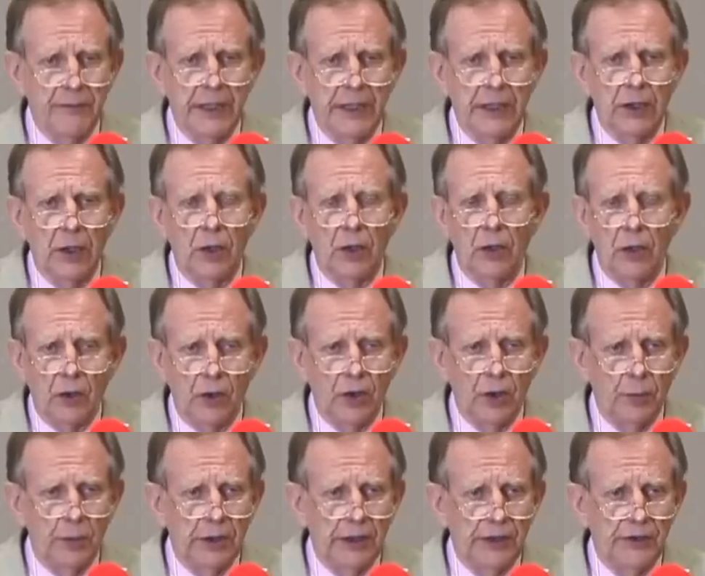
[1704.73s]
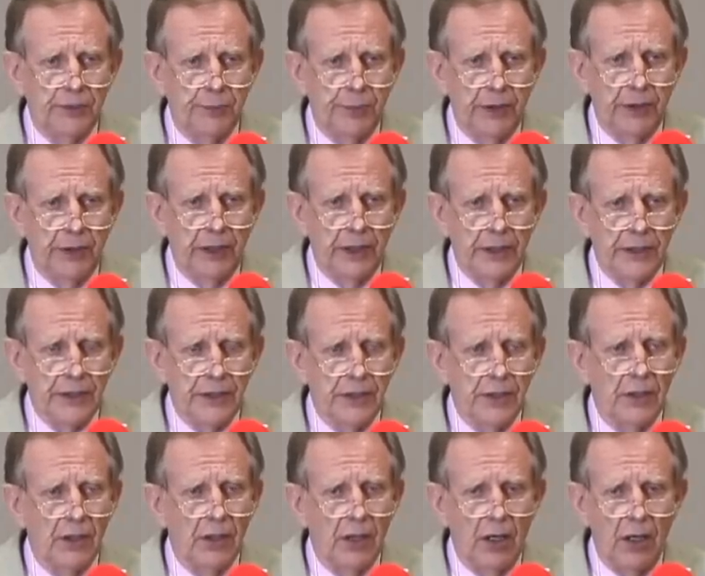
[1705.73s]
have been a horrible
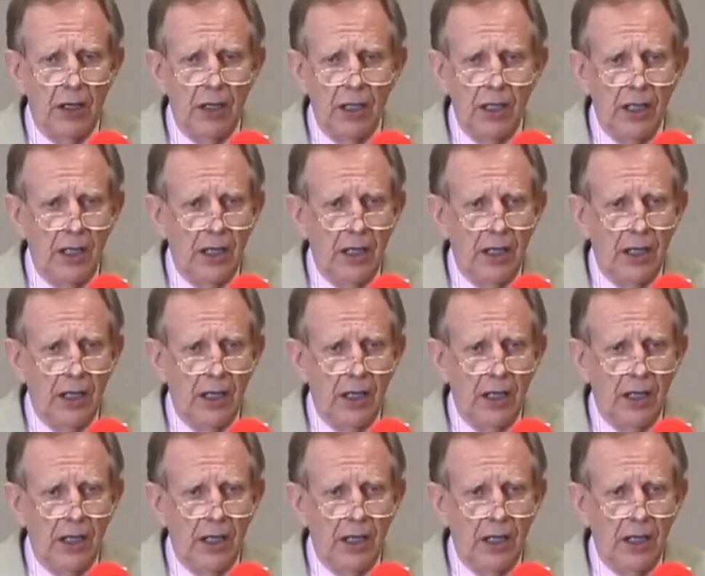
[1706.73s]
experience. Uh,